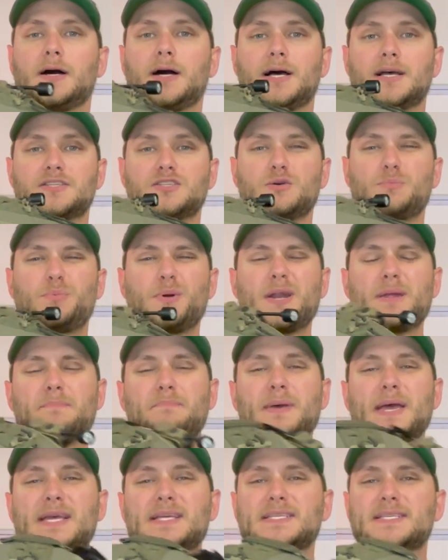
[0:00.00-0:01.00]
So pretty
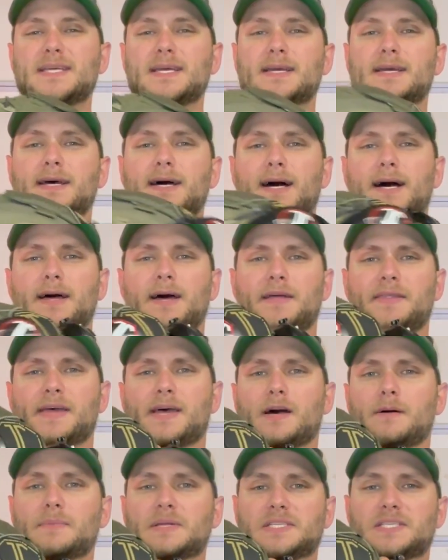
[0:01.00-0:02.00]
basic on the
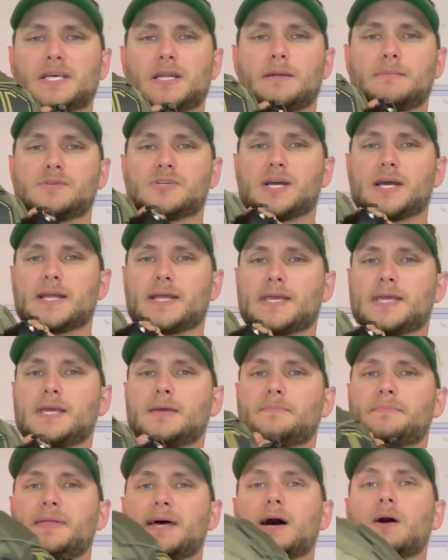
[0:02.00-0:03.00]
helmet setup, trying to
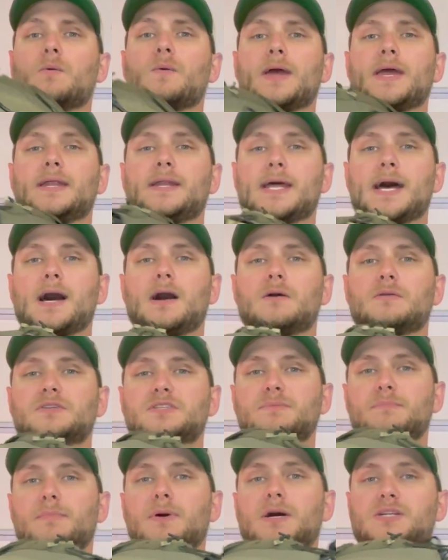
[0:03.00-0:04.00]
keep that weight down
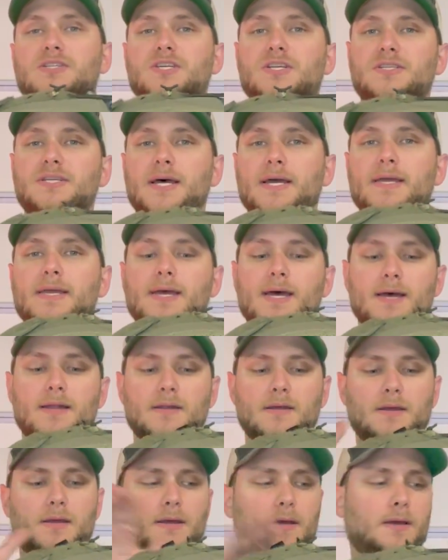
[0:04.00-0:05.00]
as much as I
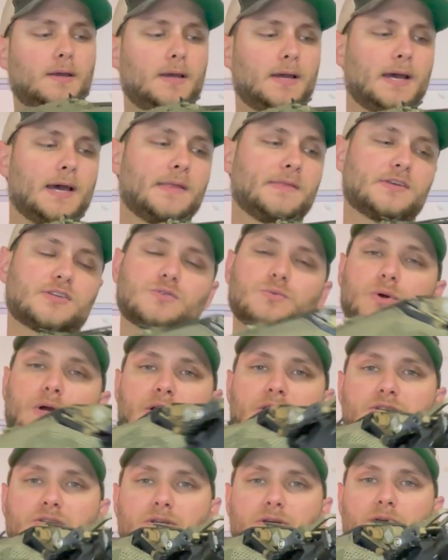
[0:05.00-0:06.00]
can. And this
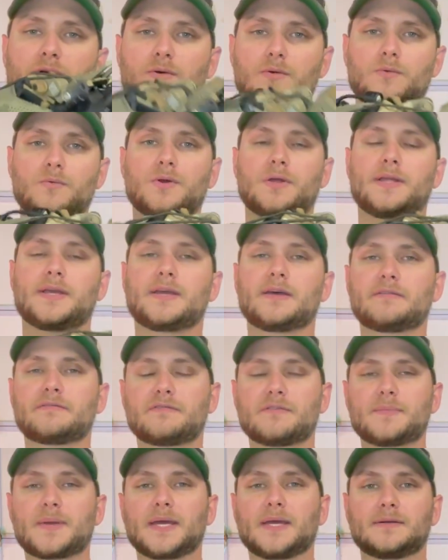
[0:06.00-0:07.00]
works really good
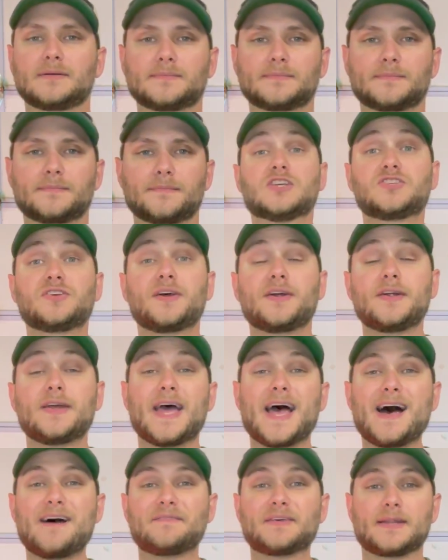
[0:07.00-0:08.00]
for me. So there you
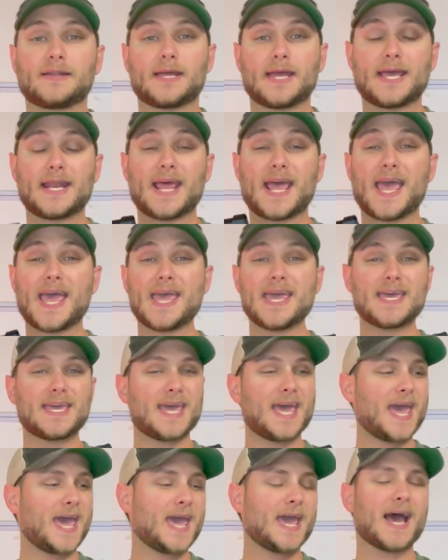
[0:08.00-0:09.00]
have it, an
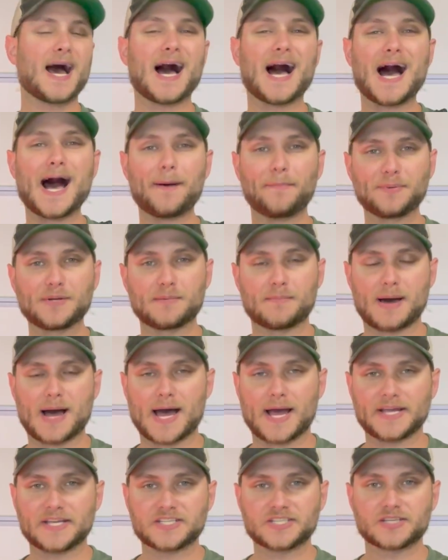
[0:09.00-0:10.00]
AK
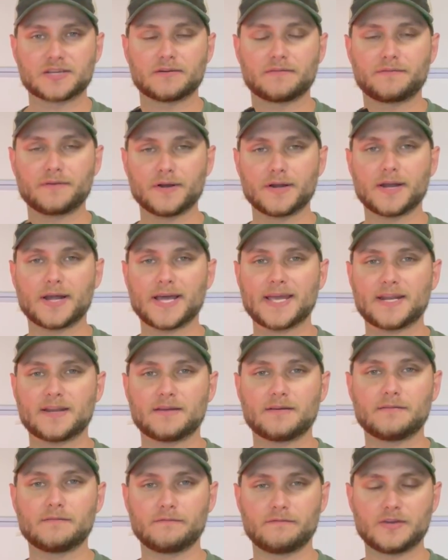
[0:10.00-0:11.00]
optimized for night
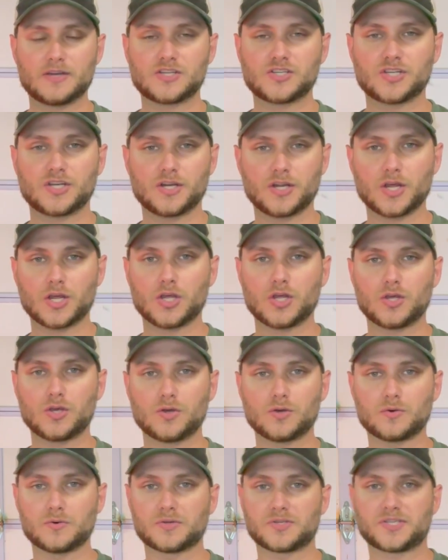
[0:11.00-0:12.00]
vision
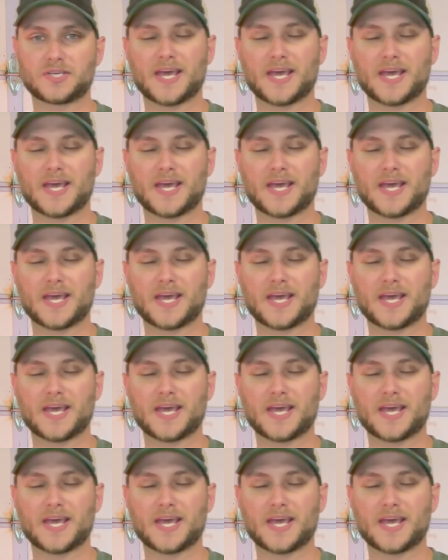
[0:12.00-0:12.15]
use.